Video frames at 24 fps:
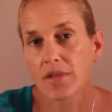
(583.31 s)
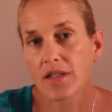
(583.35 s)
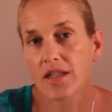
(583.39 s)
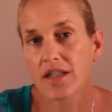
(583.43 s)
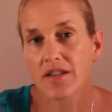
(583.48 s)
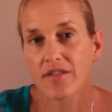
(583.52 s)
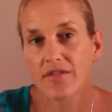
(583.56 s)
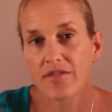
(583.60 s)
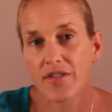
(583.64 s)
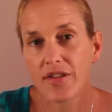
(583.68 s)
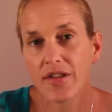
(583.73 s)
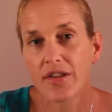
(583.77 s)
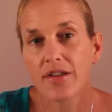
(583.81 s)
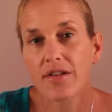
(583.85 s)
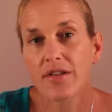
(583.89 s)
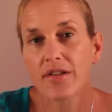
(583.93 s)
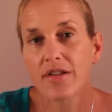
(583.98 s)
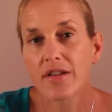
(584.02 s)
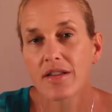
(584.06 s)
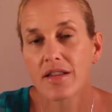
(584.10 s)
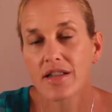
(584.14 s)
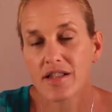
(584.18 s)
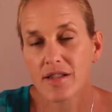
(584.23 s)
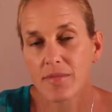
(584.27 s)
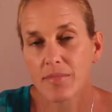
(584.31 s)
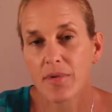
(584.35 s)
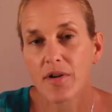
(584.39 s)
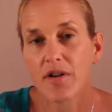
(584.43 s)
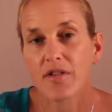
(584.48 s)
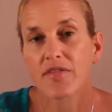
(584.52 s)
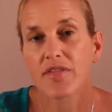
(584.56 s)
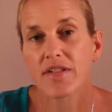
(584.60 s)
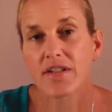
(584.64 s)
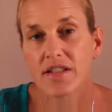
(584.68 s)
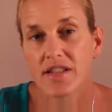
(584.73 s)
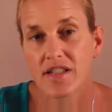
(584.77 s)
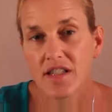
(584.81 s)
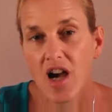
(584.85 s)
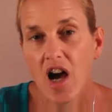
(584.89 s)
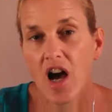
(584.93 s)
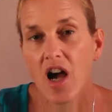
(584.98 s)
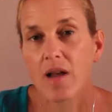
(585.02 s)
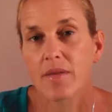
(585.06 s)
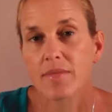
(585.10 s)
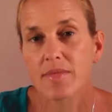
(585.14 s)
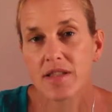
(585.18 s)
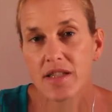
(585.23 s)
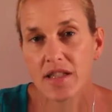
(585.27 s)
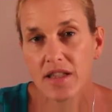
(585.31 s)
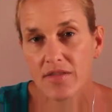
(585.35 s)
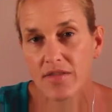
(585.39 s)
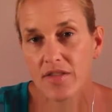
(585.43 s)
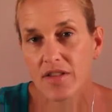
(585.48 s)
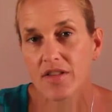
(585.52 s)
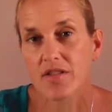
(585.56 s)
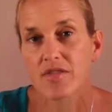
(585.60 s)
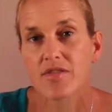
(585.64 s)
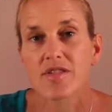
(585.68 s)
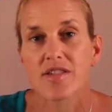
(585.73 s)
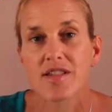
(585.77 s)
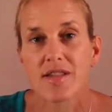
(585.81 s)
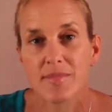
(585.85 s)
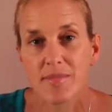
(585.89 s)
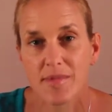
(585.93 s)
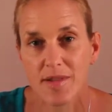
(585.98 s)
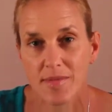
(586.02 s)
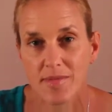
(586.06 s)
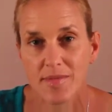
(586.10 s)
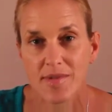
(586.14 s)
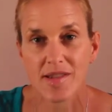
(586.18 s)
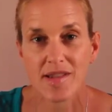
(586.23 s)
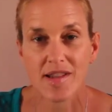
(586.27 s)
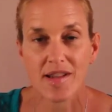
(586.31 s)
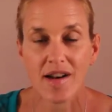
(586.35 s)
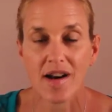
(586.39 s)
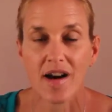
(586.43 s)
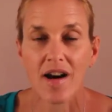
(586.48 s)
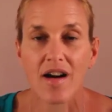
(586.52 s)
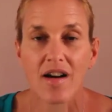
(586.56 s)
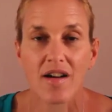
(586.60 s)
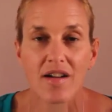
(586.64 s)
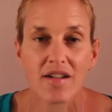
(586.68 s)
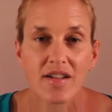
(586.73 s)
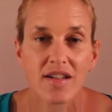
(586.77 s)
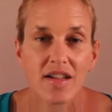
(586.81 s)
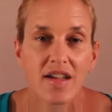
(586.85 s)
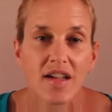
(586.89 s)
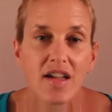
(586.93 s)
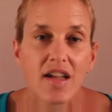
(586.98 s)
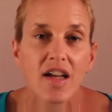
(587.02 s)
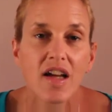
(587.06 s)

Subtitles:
give you, it's a perfect time to give you those symptoms that aren't